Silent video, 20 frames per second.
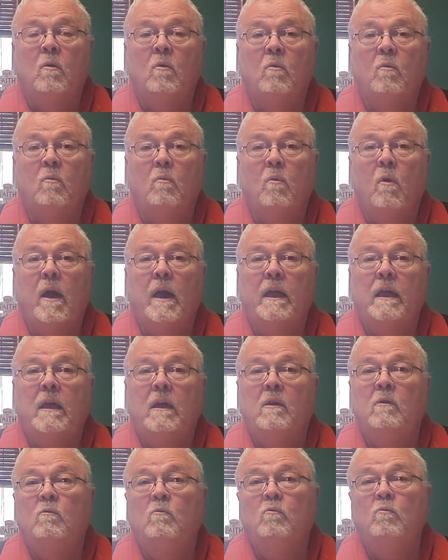why
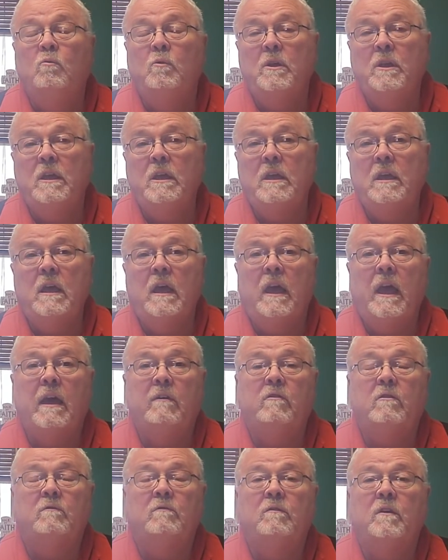we
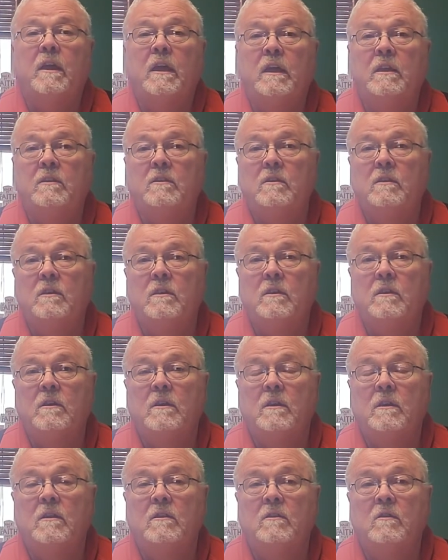have a faith
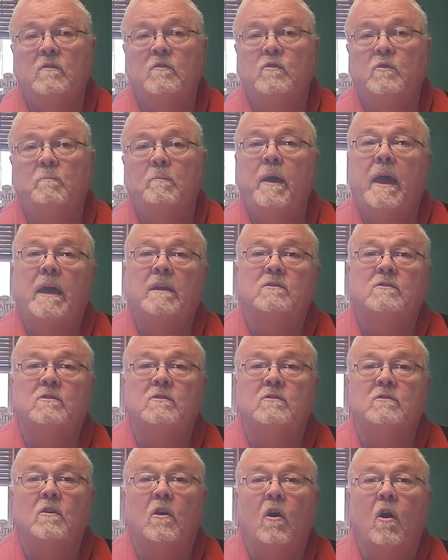that
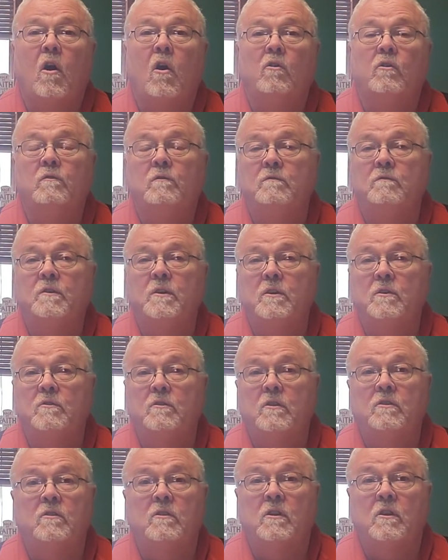surpasses all the fear
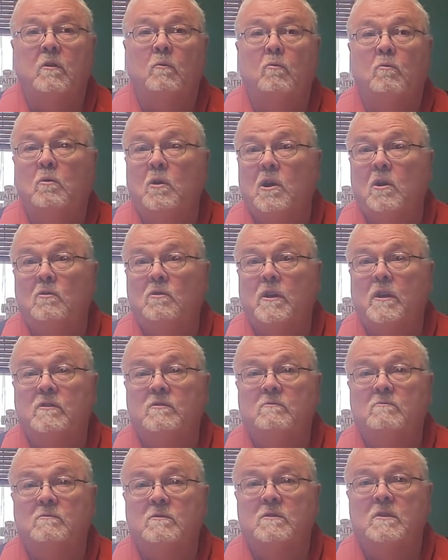that the world
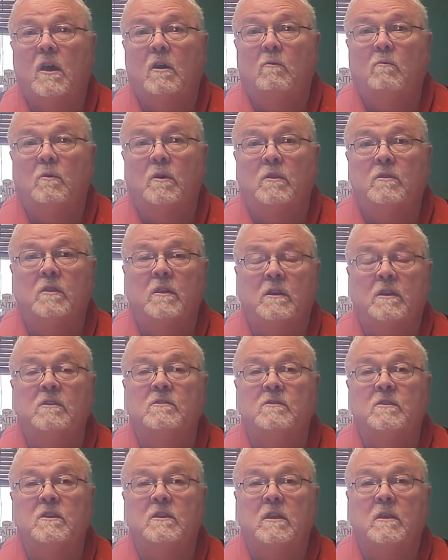has dealt with and is
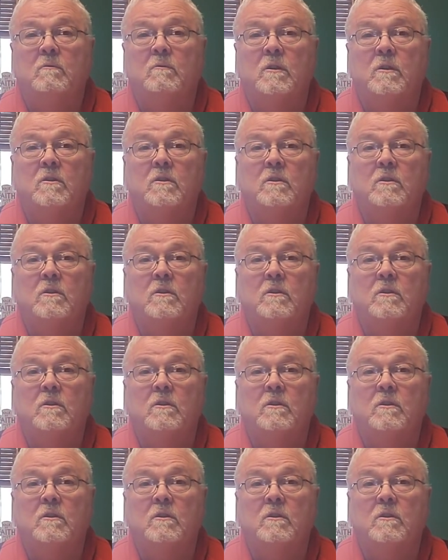dealing with.